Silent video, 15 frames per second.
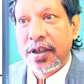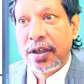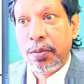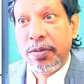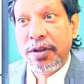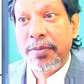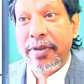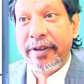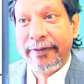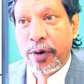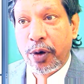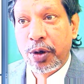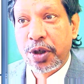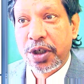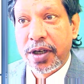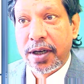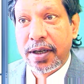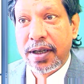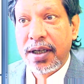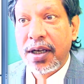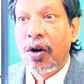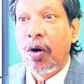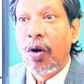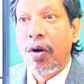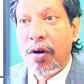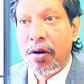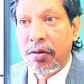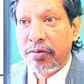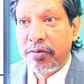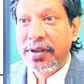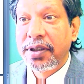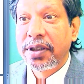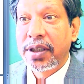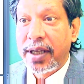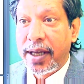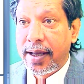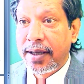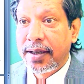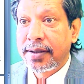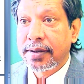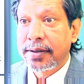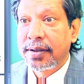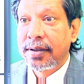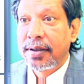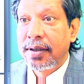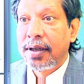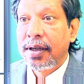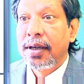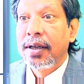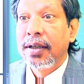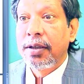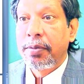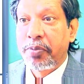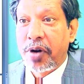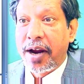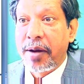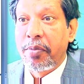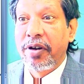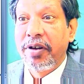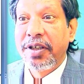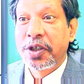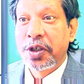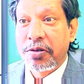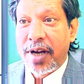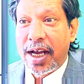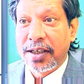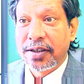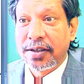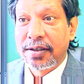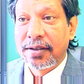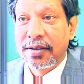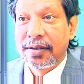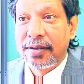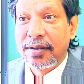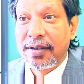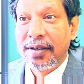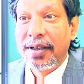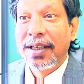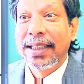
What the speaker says: the syllable before shun always takes the primary stress.